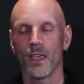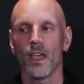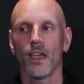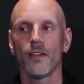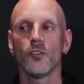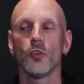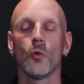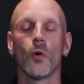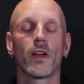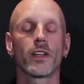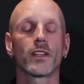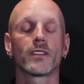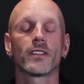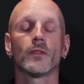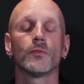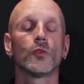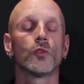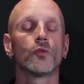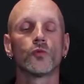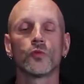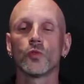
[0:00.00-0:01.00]
If you want a
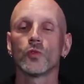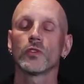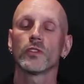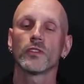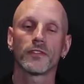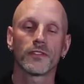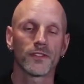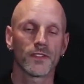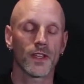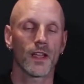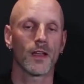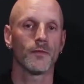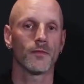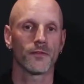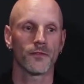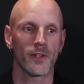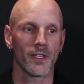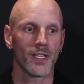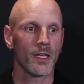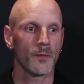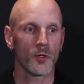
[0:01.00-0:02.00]
simple rule of thumb
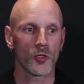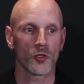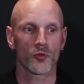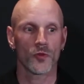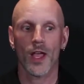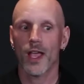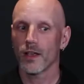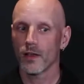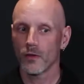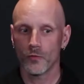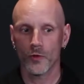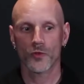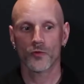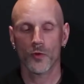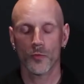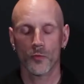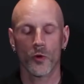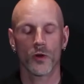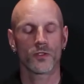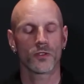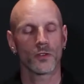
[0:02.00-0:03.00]
for keeping track of which
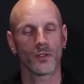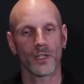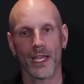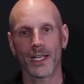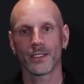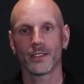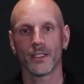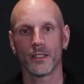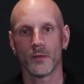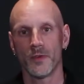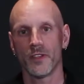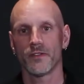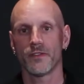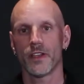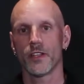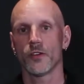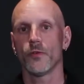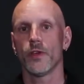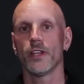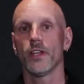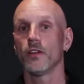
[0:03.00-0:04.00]
reports are likely to be
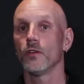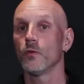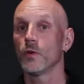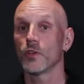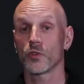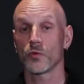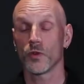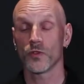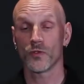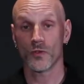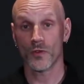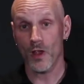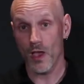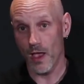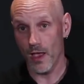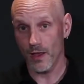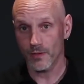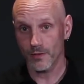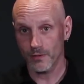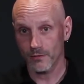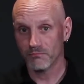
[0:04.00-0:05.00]
federated and which ones are
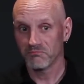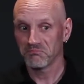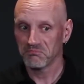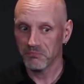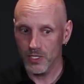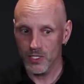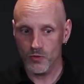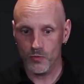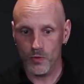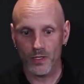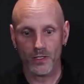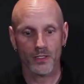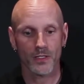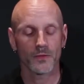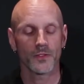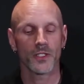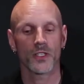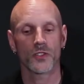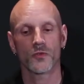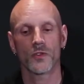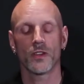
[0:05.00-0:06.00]
not, it's
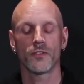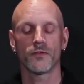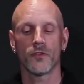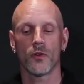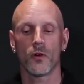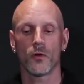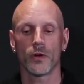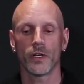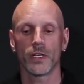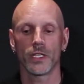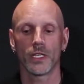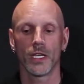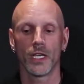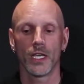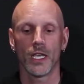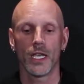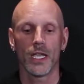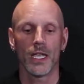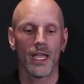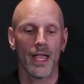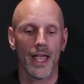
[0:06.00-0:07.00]
relatively straightforward.
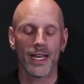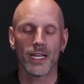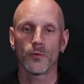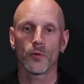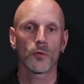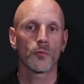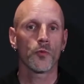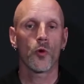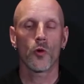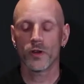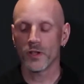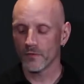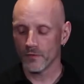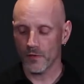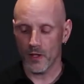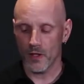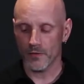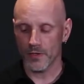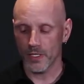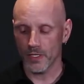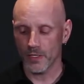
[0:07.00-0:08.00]
Any report
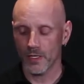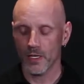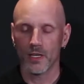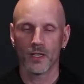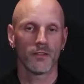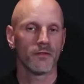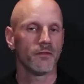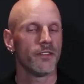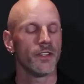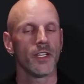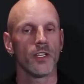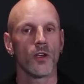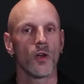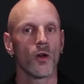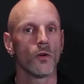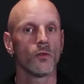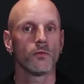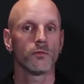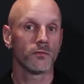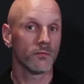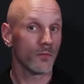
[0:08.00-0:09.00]
involving
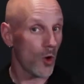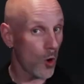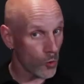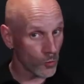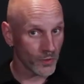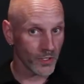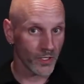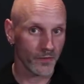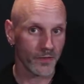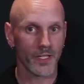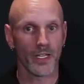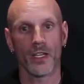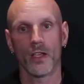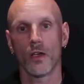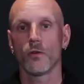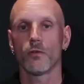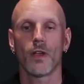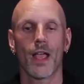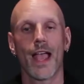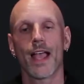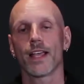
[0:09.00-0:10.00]
video, only
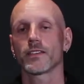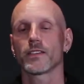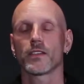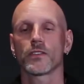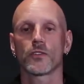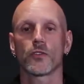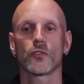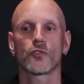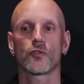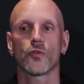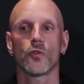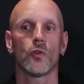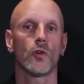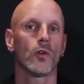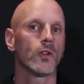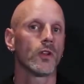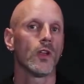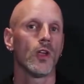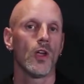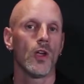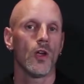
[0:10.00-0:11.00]
video, access
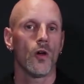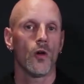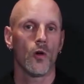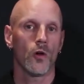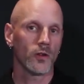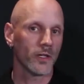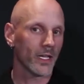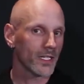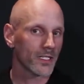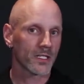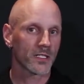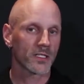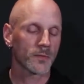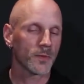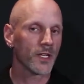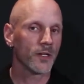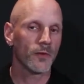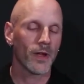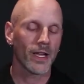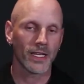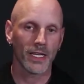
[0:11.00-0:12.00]
control, or license
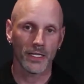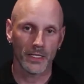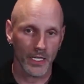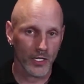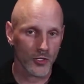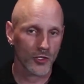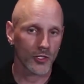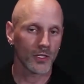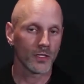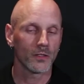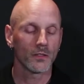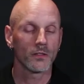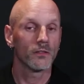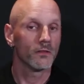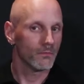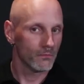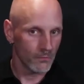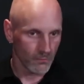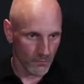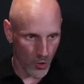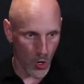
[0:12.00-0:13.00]
plate recognition,
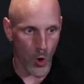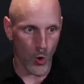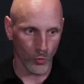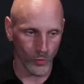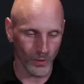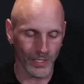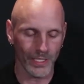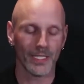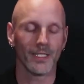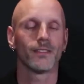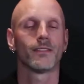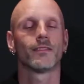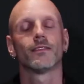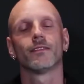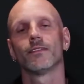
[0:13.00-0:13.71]
only,